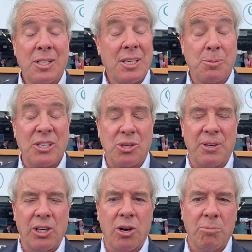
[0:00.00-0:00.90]
especially
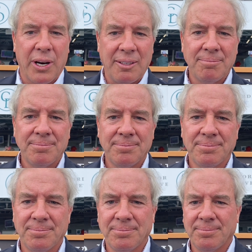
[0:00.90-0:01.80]
being a home
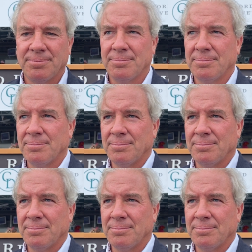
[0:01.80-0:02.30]
And you think that's